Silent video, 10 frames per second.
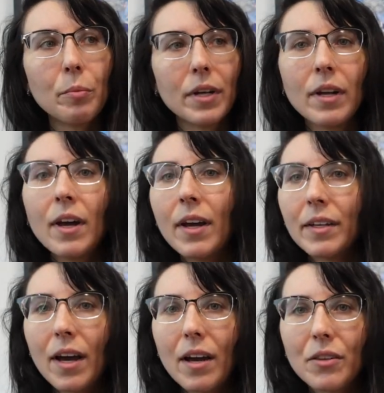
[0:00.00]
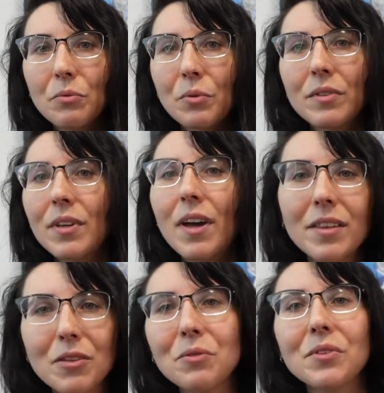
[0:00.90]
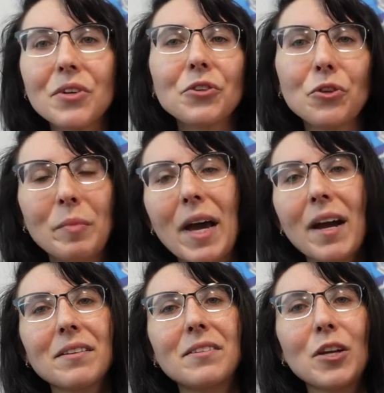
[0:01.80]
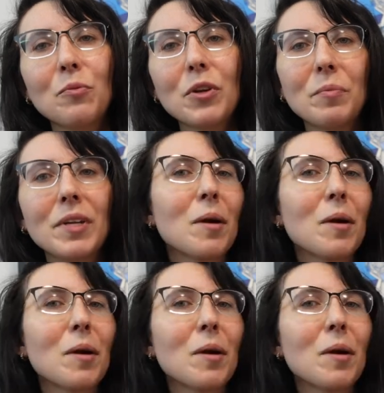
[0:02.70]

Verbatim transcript: But yeah, this was, this was such a good bag to take with me.